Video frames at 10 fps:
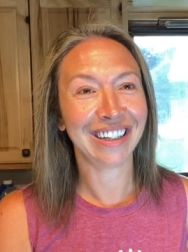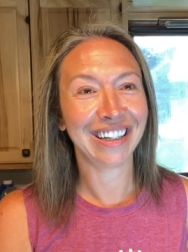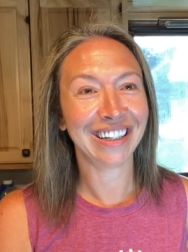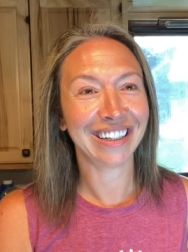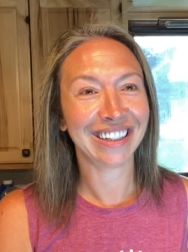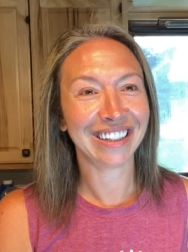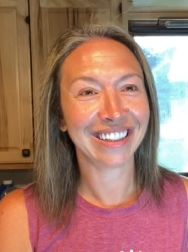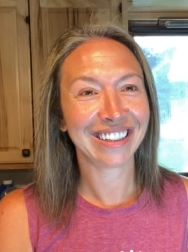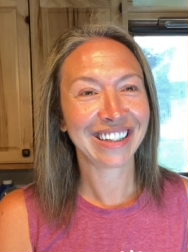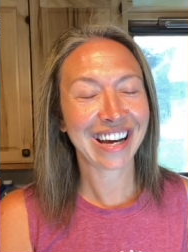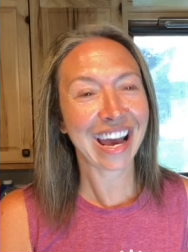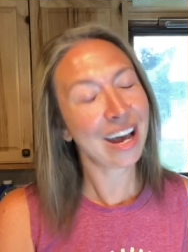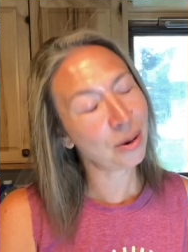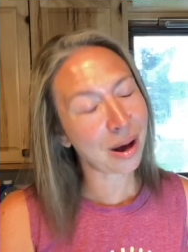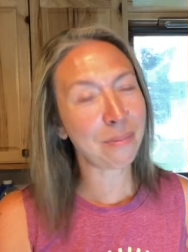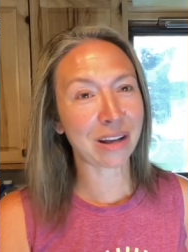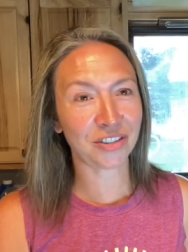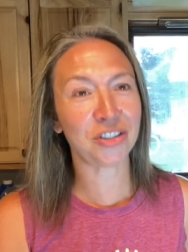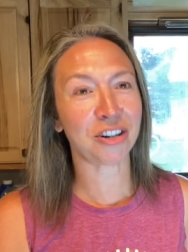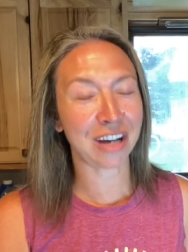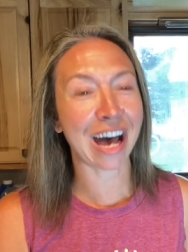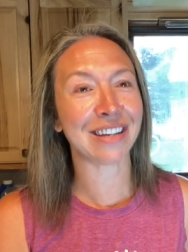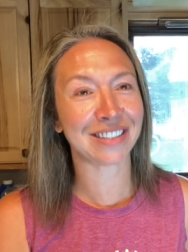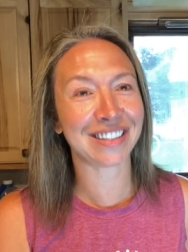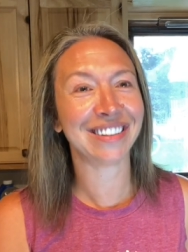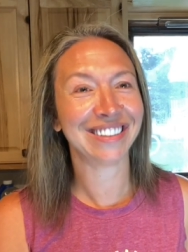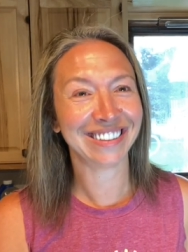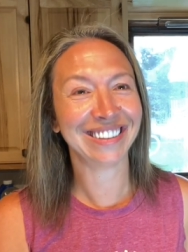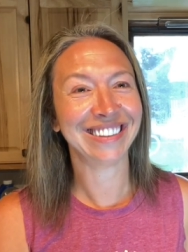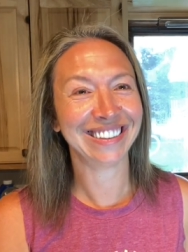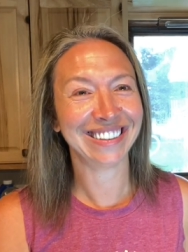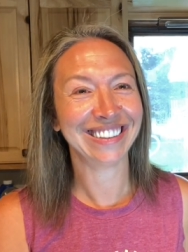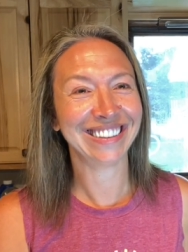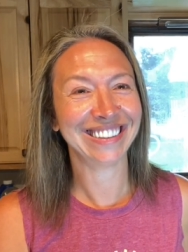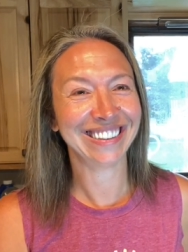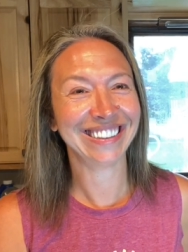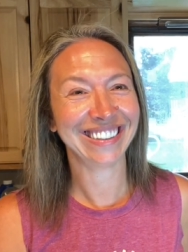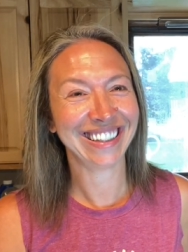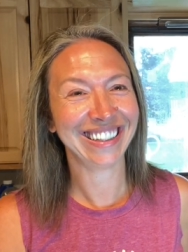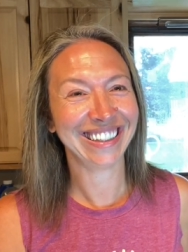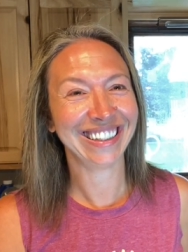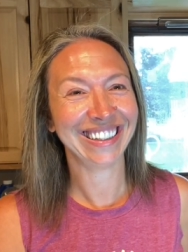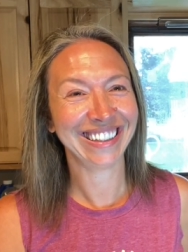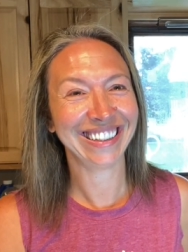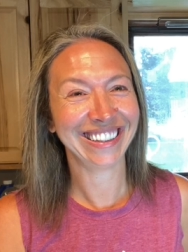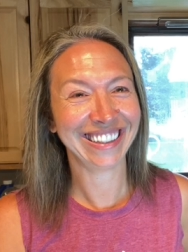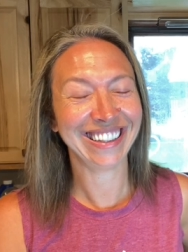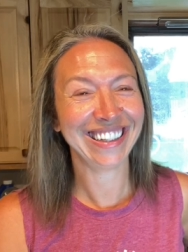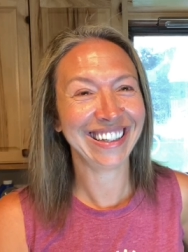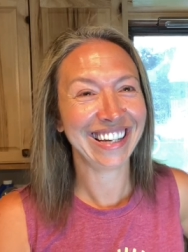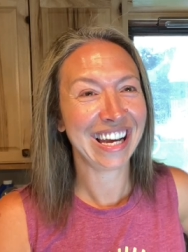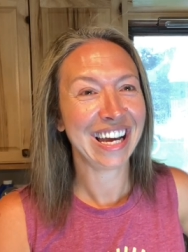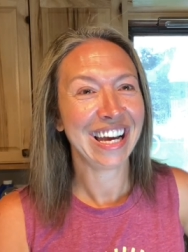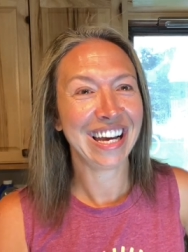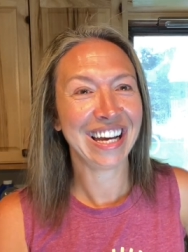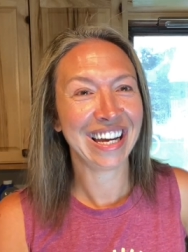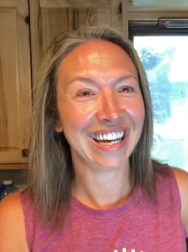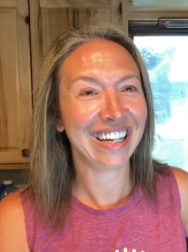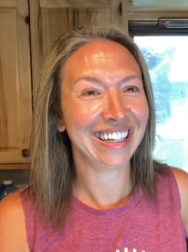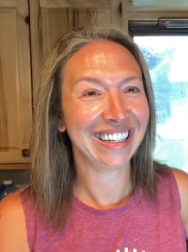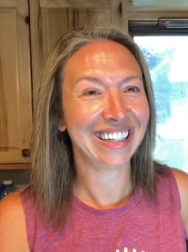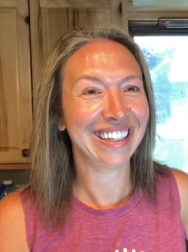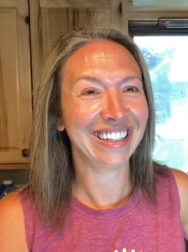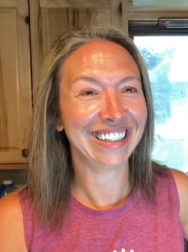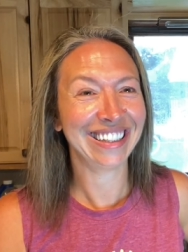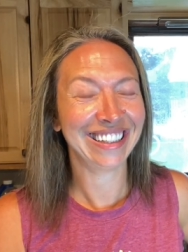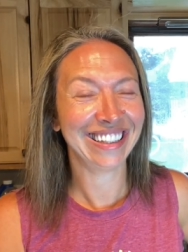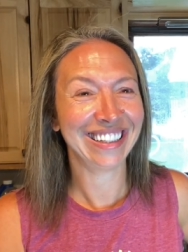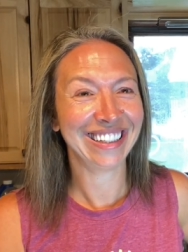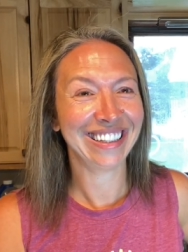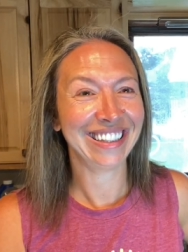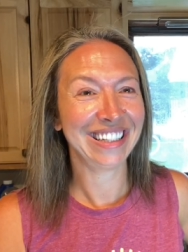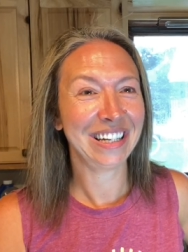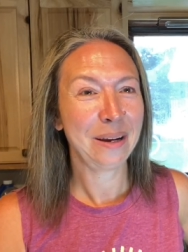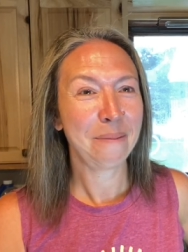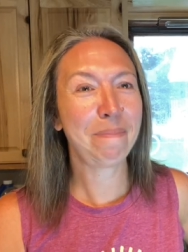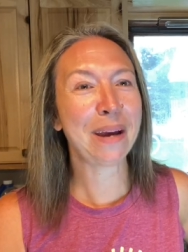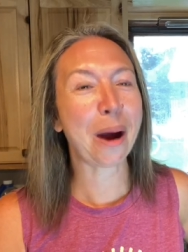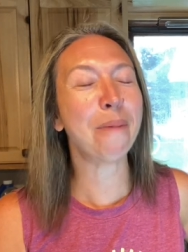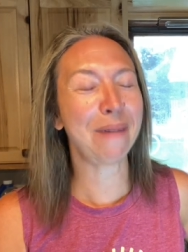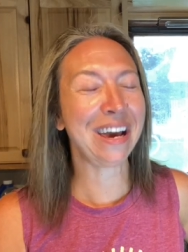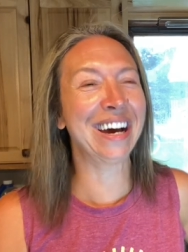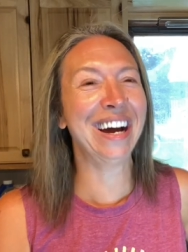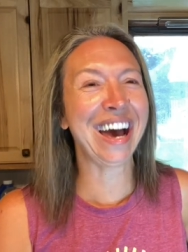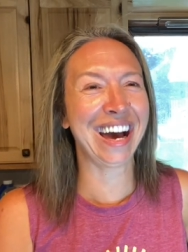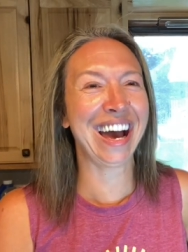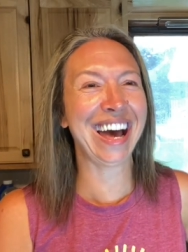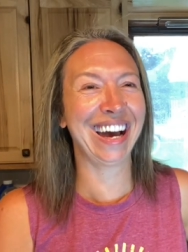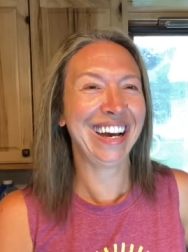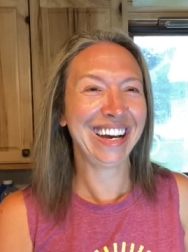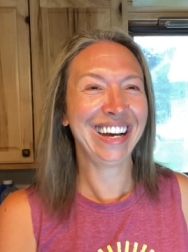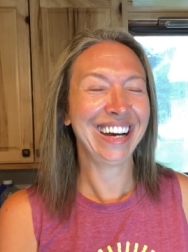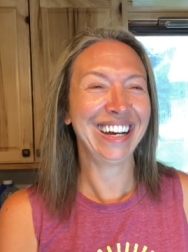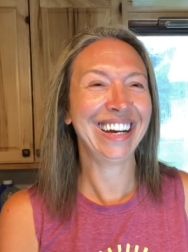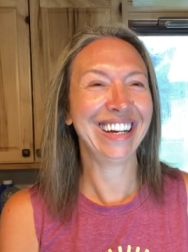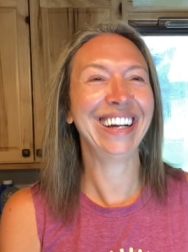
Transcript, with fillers: AOL Messenger? AOL Messenger, yes. Yes, and that was the very first time I was on a chat, and the person on the other side typed in BRB. BRB. I am I